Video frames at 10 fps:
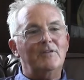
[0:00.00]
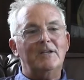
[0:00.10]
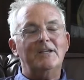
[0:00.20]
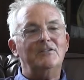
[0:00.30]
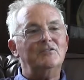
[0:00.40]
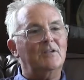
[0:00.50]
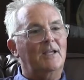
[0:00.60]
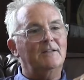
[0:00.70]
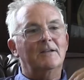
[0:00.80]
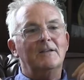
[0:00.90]
fittings
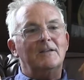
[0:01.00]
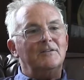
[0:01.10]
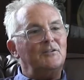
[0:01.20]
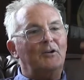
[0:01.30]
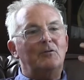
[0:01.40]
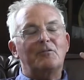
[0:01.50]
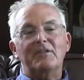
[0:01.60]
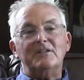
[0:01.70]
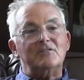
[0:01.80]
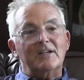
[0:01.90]
and you know
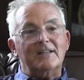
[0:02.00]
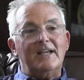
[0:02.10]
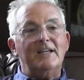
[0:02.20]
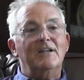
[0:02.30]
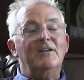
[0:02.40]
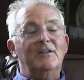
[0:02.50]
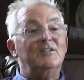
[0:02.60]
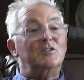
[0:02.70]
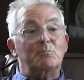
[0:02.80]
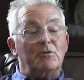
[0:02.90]
things like that,
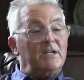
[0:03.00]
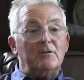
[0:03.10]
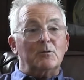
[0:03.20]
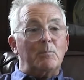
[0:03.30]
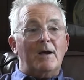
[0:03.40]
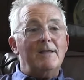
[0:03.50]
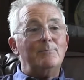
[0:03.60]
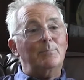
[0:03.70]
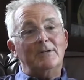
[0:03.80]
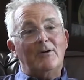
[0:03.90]
and sprinkler
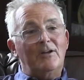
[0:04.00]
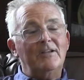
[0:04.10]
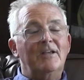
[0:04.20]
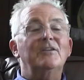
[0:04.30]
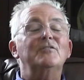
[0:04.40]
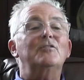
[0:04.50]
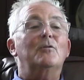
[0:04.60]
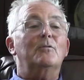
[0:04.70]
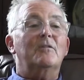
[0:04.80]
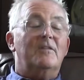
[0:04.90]
pipe and all.
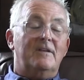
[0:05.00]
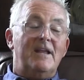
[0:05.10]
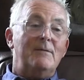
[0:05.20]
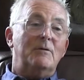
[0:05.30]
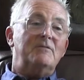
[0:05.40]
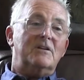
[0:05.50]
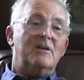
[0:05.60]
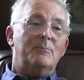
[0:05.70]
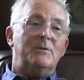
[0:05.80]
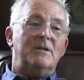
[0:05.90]
So the name of the
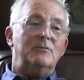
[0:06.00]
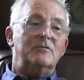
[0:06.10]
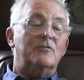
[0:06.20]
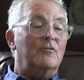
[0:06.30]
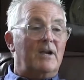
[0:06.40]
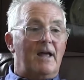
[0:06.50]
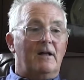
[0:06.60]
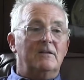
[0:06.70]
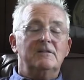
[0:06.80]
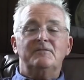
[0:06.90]
company was
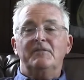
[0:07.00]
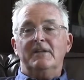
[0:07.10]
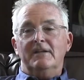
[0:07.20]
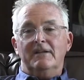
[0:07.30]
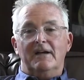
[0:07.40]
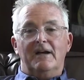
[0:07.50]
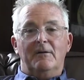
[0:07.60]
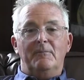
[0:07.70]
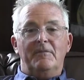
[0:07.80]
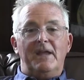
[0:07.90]
Grinnell.
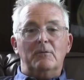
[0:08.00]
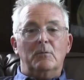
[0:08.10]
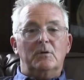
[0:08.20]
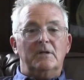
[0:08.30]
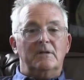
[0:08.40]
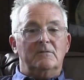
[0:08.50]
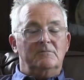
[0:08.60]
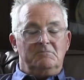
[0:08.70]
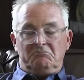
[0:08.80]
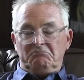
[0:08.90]
Um, they were one of the